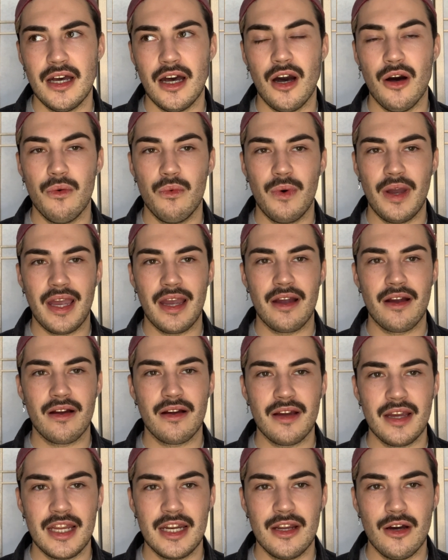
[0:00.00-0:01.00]

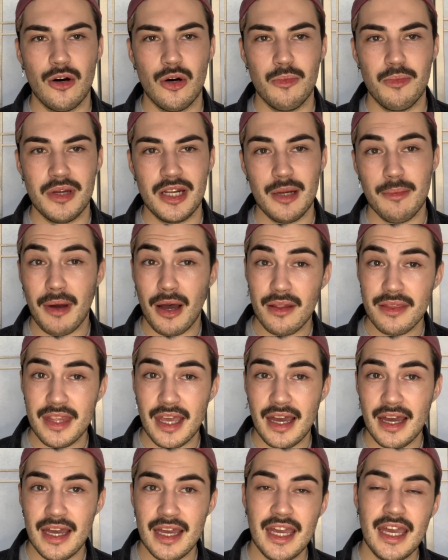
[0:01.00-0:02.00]
aware and open about
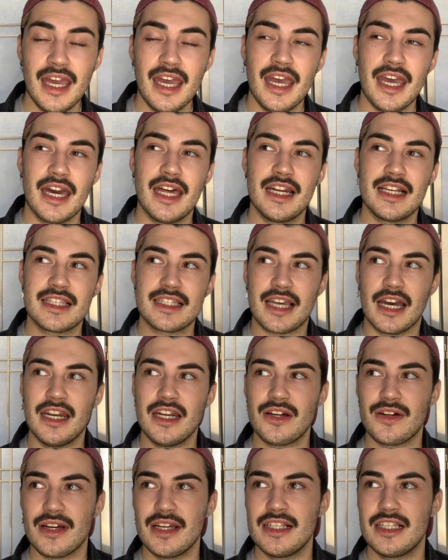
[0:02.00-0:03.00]
that. And it's kind
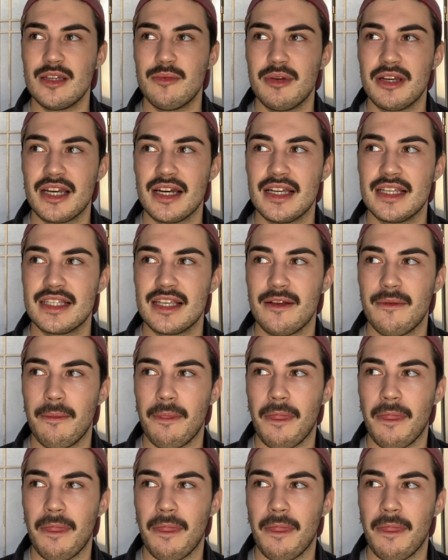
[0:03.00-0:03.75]
of crazy because